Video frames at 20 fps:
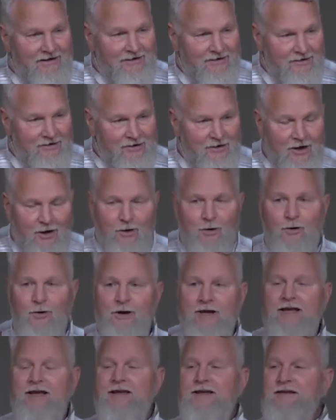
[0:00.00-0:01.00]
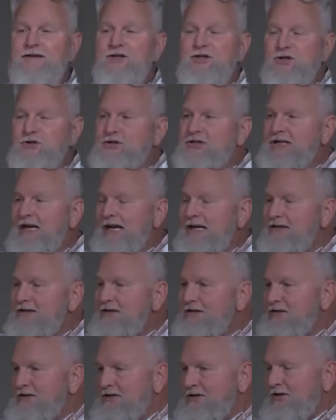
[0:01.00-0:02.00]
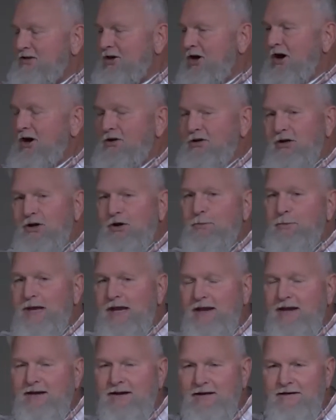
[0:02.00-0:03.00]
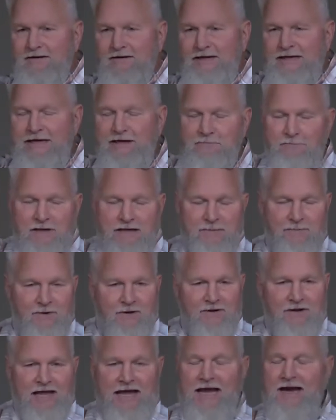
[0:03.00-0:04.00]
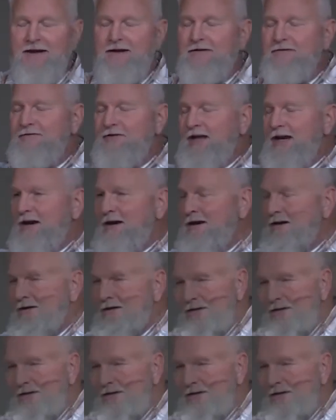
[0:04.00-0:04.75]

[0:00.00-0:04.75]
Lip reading: go into Satan's dark domain and lead people out of there and